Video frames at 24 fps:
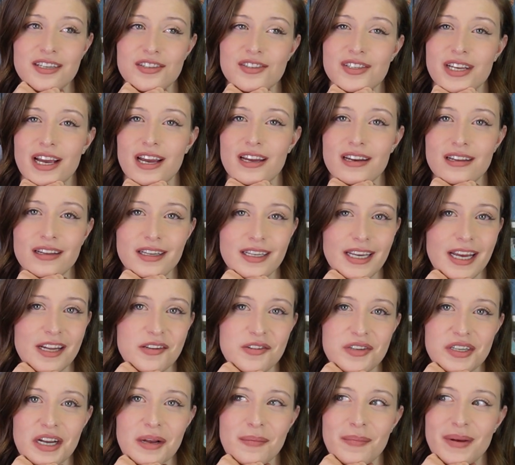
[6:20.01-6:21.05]
just kind of like
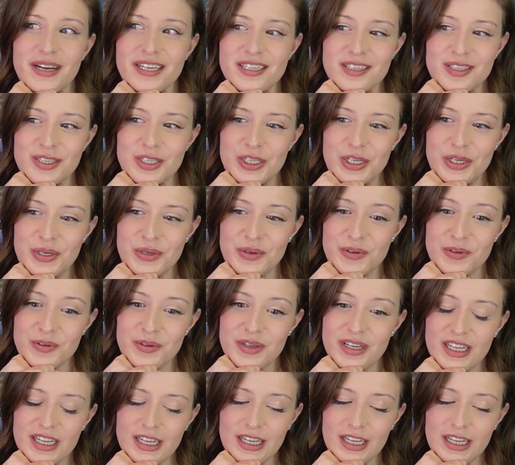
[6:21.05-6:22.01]
catching up us two.